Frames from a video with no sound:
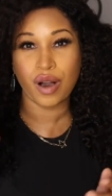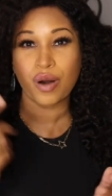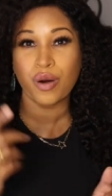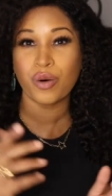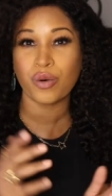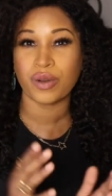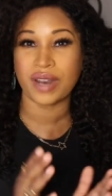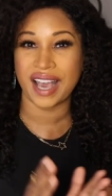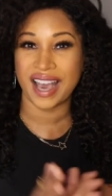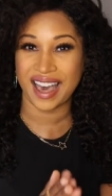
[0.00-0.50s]

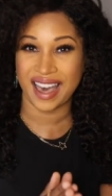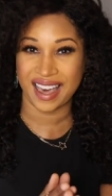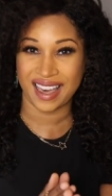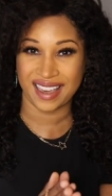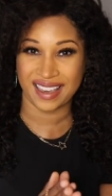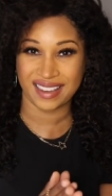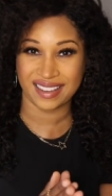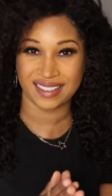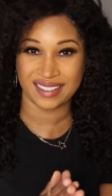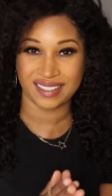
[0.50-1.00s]
own
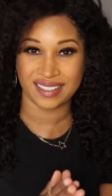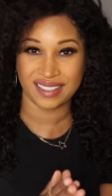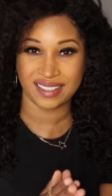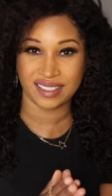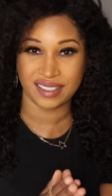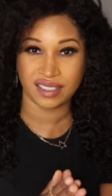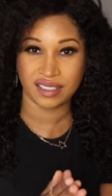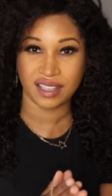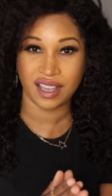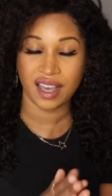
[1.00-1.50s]
eye.
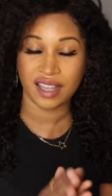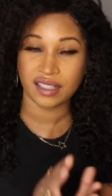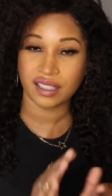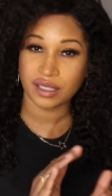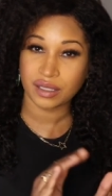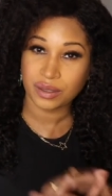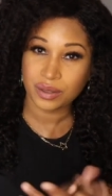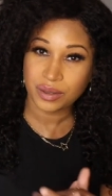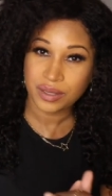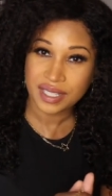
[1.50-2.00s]

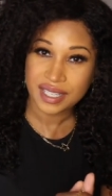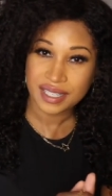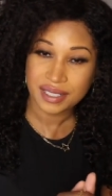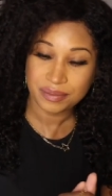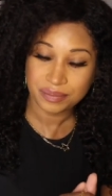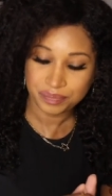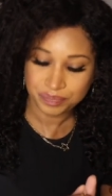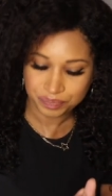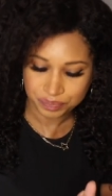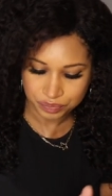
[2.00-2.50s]

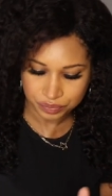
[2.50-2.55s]
Hallelujah.